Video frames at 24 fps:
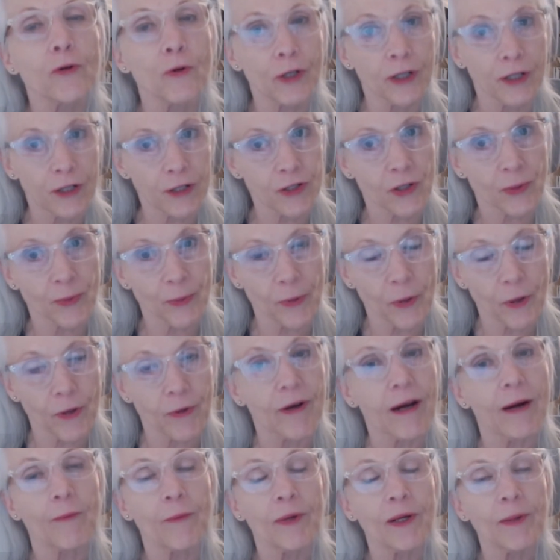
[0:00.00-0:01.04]
orchestra
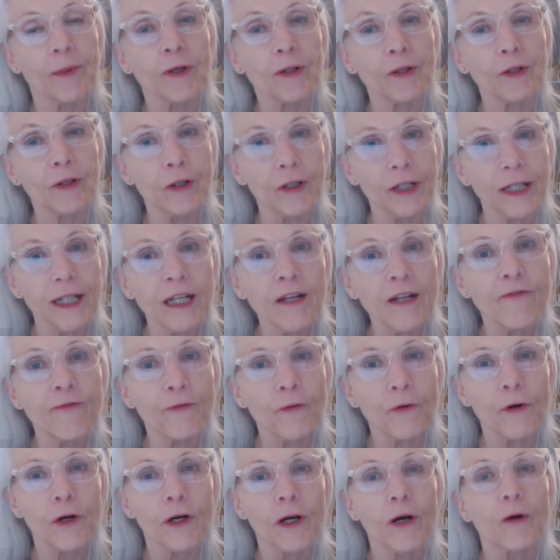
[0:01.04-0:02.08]
program. We were looking
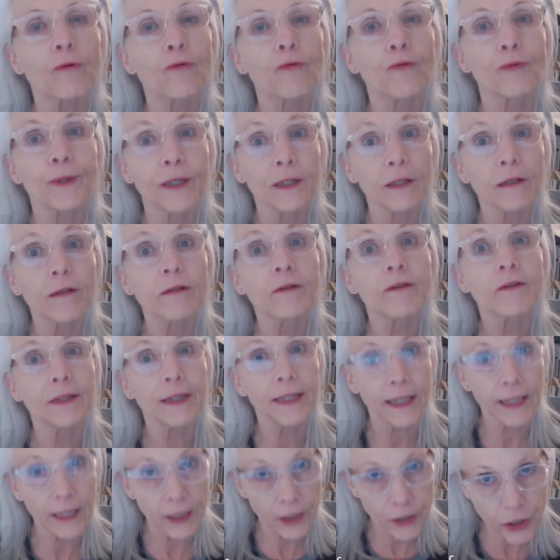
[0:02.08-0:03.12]
for a real
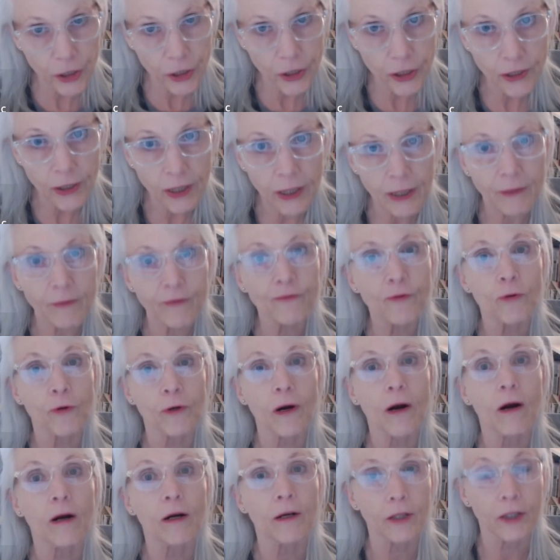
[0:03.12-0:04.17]
niche
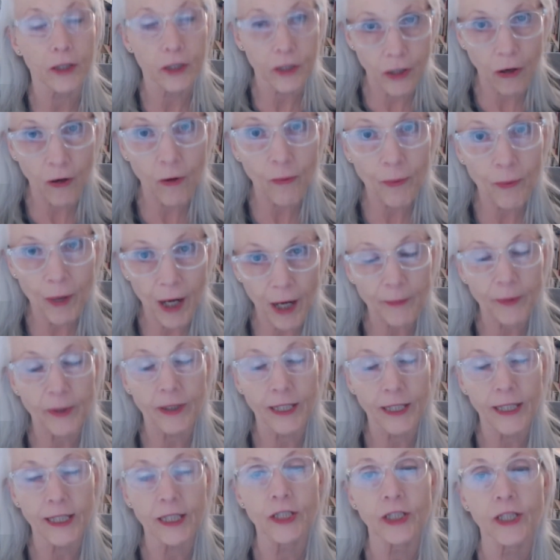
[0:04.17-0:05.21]
for our adult
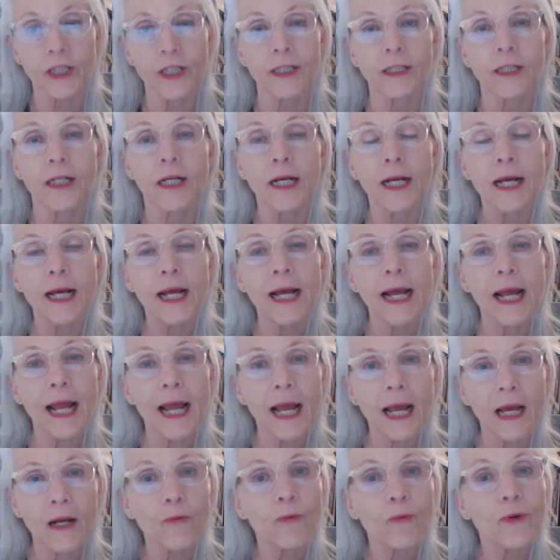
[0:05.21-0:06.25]
population.
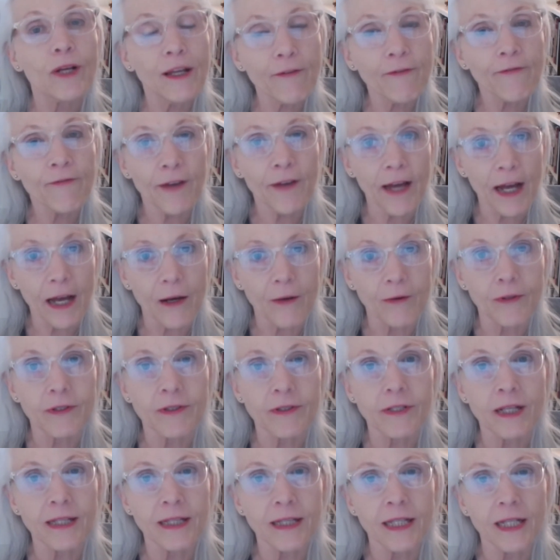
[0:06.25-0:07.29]
And we
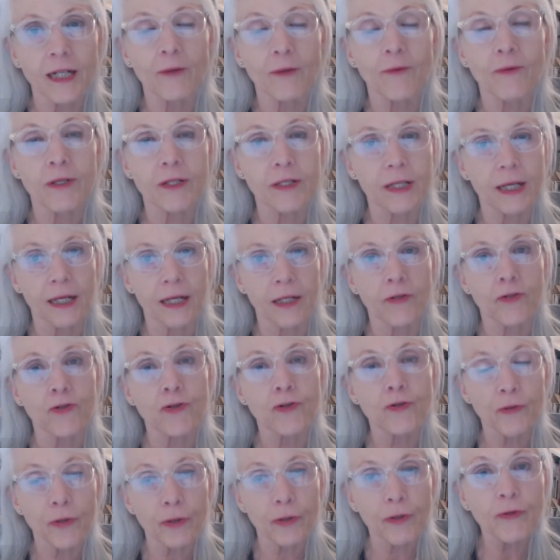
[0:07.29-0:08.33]
found that there was a
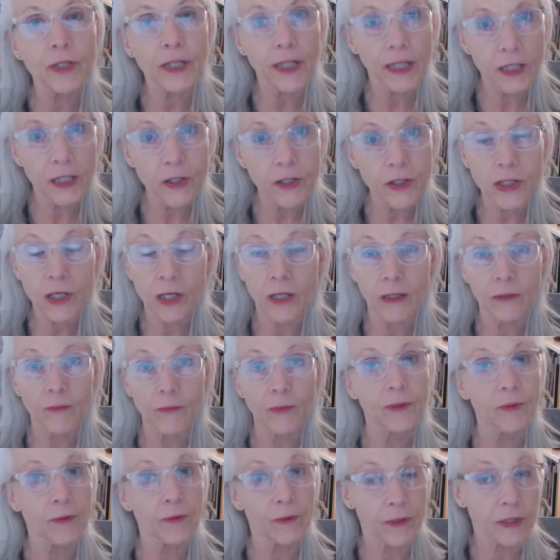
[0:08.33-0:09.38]
true niche.
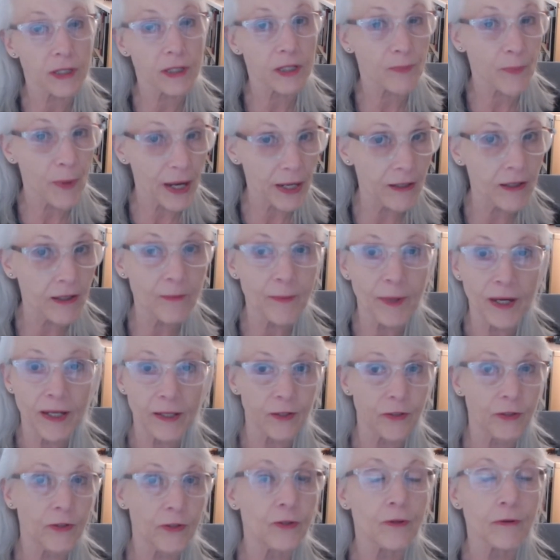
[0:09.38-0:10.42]
We were inspired by
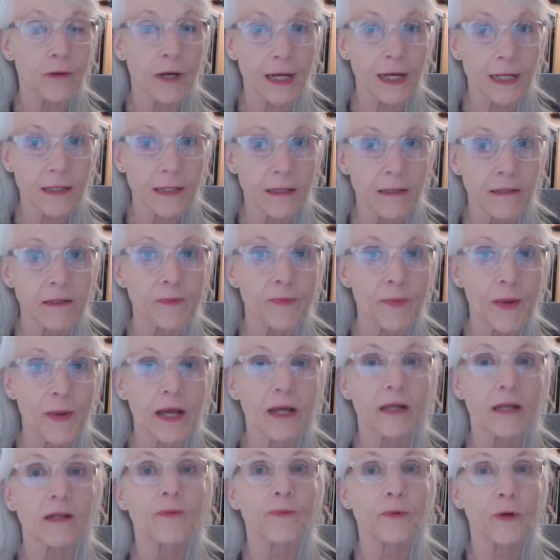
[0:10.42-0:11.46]
the New Horizons
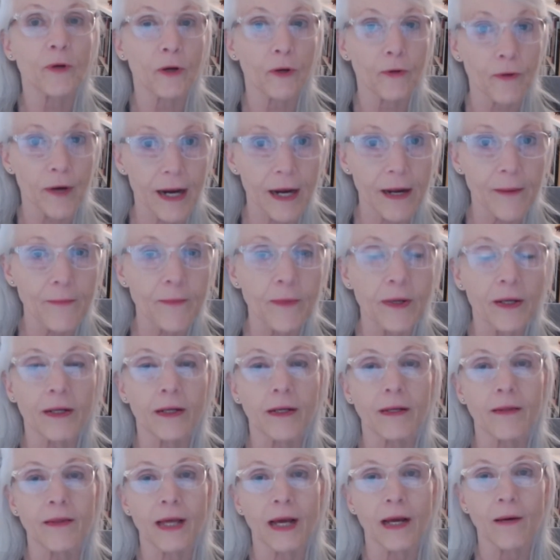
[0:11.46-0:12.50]
Band program
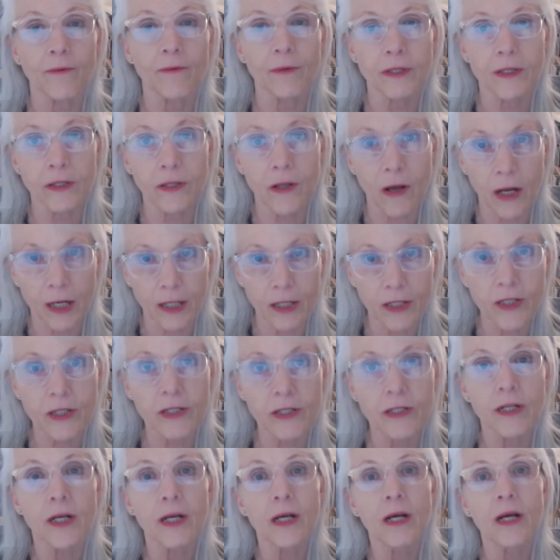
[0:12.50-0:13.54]
that was launched